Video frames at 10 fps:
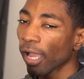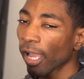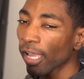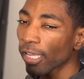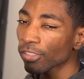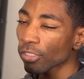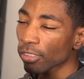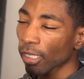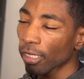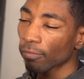I
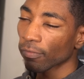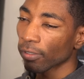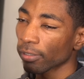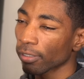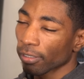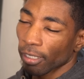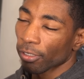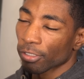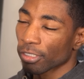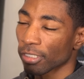just kind of, I
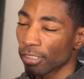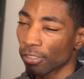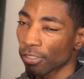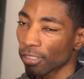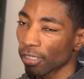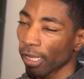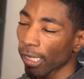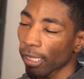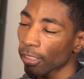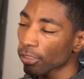know this is easier said than done. I
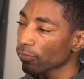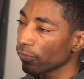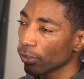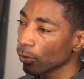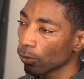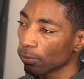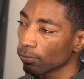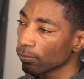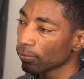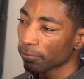kind of just view
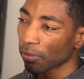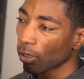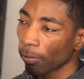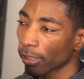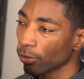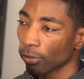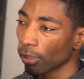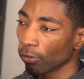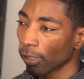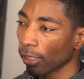all my
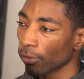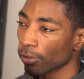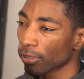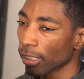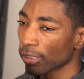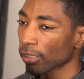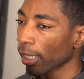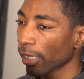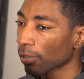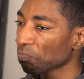Yu-Gi-Oh rounds as
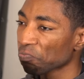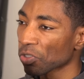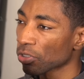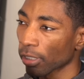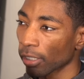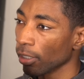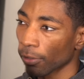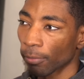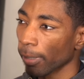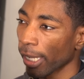like just like
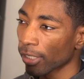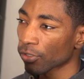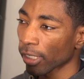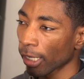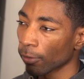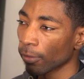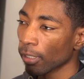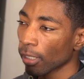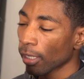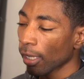another match. Like I don't,
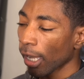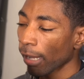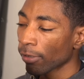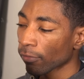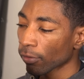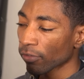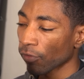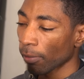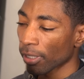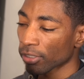mm-hmm. I've never really
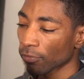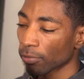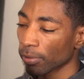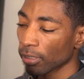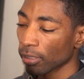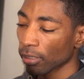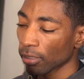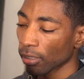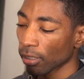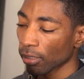found myself to be
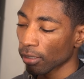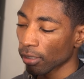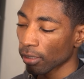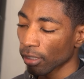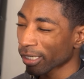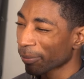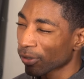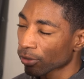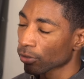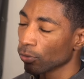like a
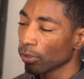person who